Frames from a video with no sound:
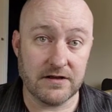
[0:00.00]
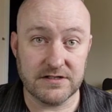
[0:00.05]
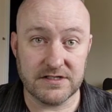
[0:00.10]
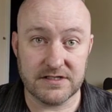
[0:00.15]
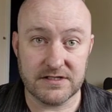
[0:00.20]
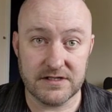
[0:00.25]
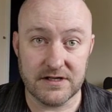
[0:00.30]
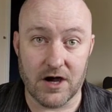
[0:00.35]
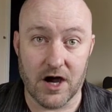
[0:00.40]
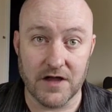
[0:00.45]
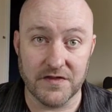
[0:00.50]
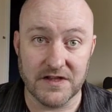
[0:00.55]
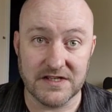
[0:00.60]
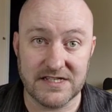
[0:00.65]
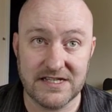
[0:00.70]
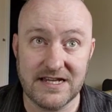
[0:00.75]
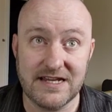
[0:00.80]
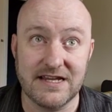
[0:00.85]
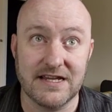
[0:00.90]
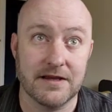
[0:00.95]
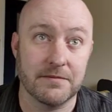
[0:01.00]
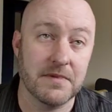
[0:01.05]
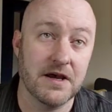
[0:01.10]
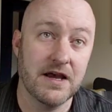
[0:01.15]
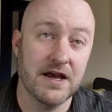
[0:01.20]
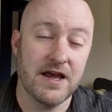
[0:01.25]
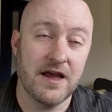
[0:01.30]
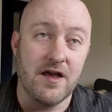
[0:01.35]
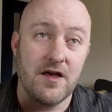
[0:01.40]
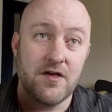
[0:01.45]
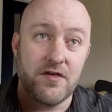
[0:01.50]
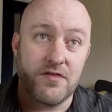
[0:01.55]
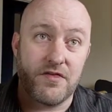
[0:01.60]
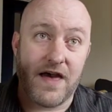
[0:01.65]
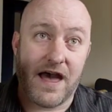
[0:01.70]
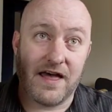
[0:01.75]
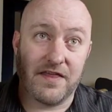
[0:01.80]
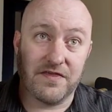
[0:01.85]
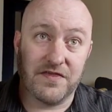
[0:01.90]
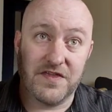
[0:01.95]
else on the team
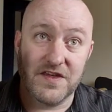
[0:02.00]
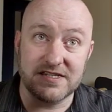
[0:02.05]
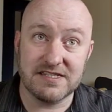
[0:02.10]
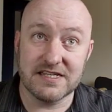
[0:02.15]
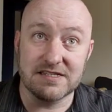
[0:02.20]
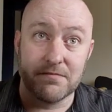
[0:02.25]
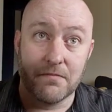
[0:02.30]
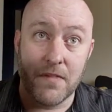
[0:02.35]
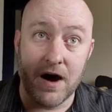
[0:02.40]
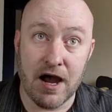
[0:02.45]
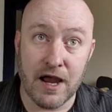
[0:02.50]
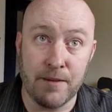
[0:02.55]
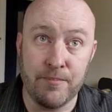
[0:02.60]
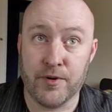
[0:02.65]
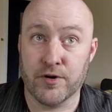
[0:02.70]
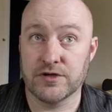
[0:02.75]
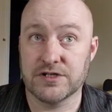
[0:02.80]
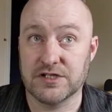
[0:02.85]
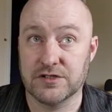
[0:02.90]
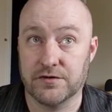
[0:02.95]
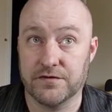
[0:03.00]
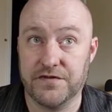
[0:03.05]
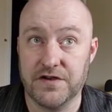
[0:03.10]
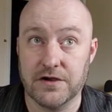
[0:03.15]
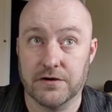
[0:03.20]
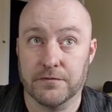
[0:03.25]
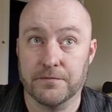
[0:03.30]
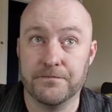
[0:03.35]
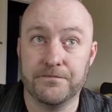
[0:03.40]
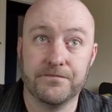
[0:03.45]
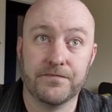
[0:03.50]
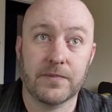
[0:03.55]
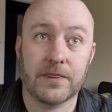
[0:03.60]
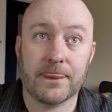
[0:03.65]
that this is my personal view.